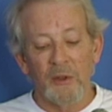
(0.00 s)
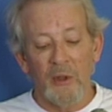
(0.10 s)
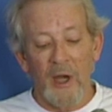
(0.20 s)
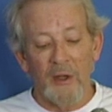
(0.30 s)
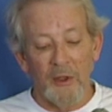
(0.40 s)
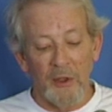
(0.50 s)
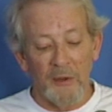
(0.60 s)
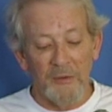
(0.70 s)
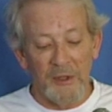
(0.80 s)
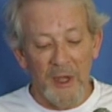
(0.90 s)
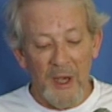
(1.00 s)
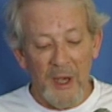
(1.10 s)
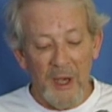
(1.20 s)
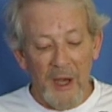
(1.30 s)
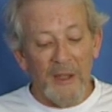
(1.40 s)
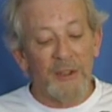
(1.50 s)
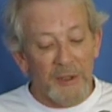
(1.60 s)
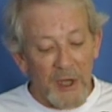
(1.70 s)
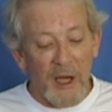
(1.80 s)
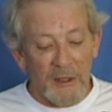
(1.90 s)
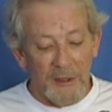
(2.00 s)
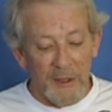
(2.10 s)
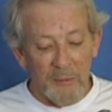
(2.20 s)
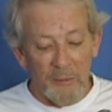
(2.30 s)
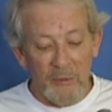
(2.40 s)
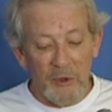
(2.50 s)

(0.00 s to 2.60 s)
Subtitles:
to our nerves and startled them